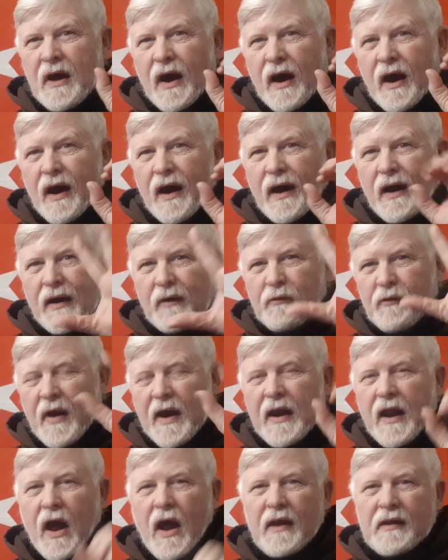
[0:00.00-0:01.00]
uh,
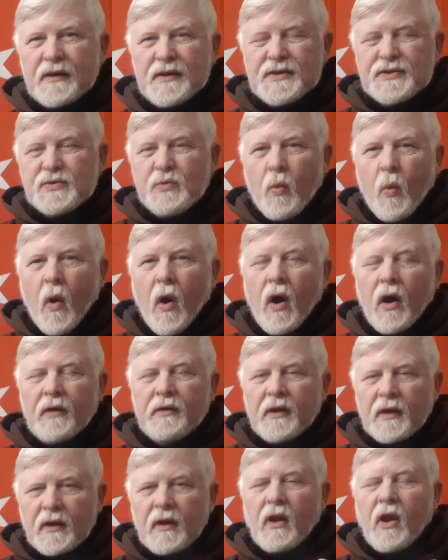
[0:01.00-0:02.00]
right on his wall,
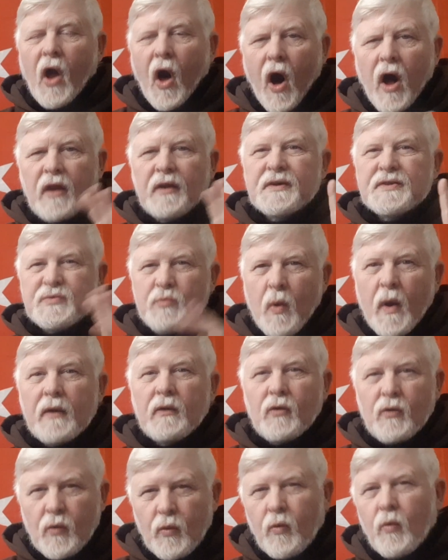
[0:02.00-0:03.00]
the lawless
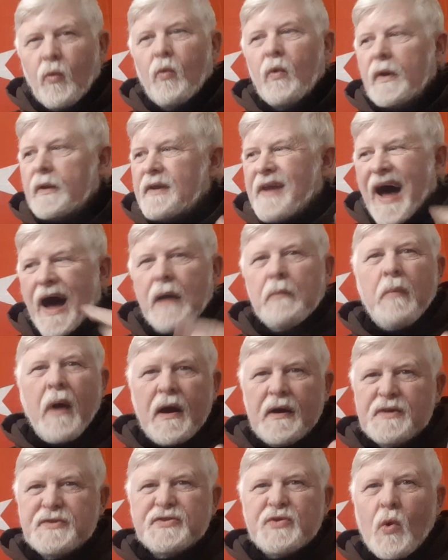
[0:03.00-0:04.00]
one who would die
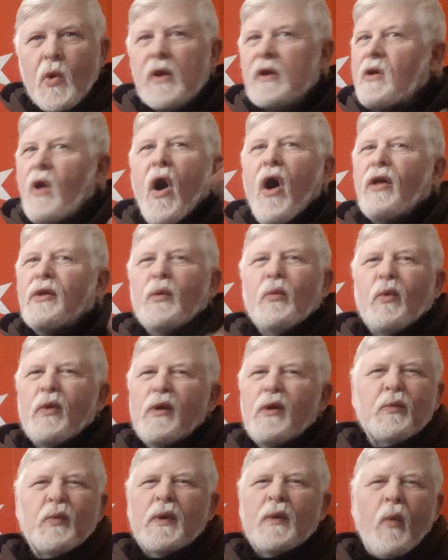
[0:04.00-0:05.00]
by a sword, and all the
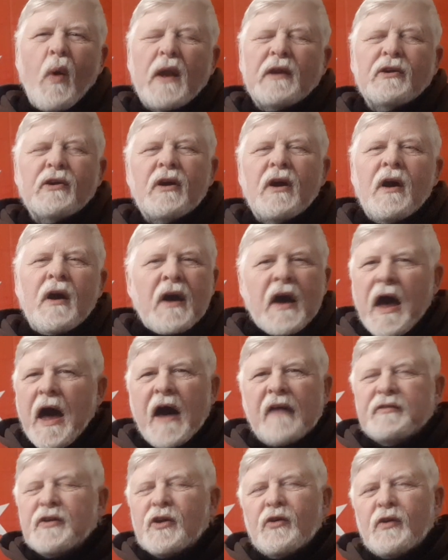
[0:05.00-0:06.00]
world would wonder
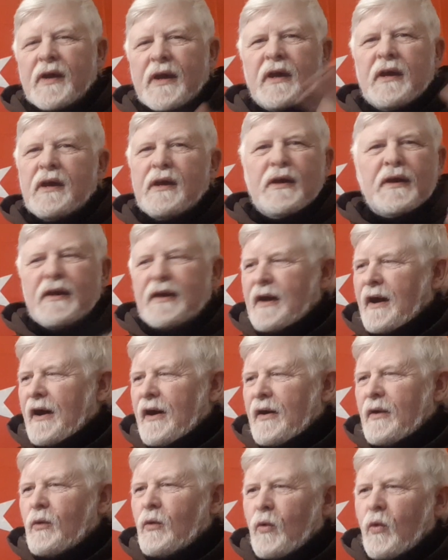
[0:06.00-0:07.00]
after he
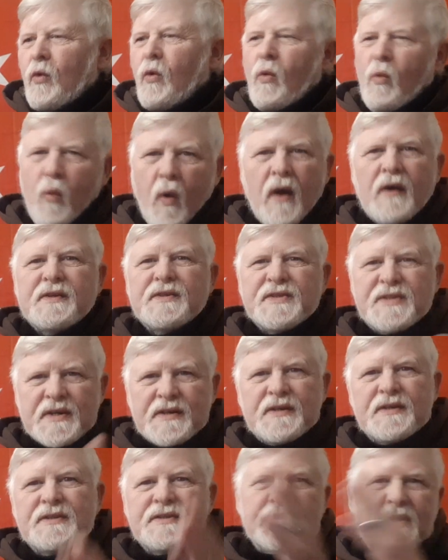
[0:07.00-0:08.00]
uh, who was,
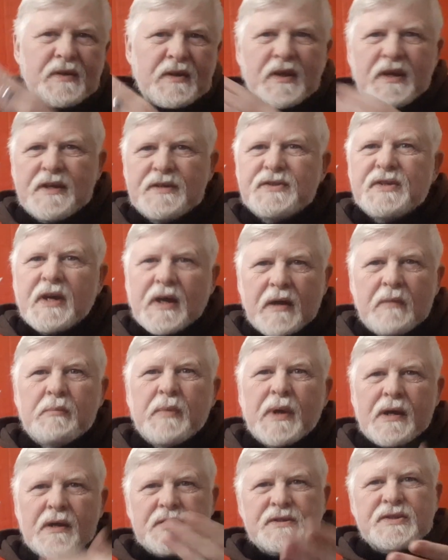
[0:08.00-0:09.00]
is, and is again,
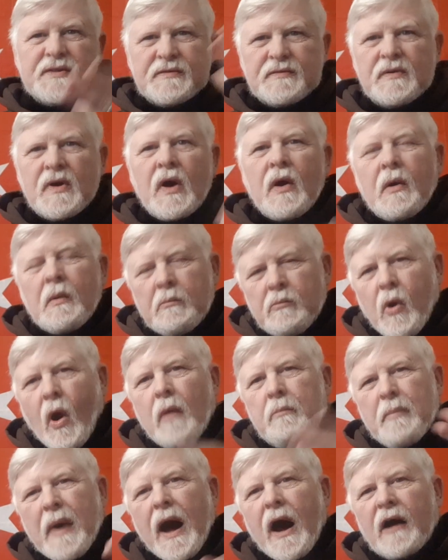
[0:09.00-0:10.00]
because he
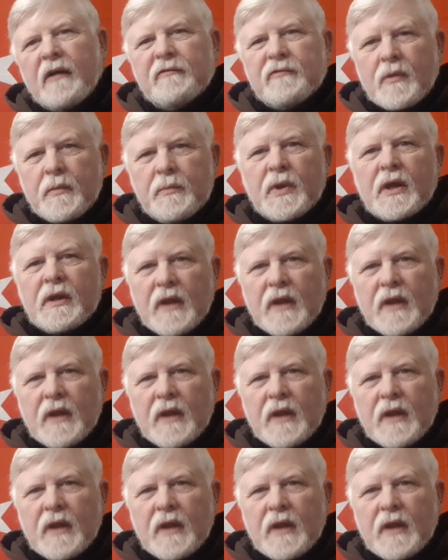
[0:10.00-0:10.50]
brought back from the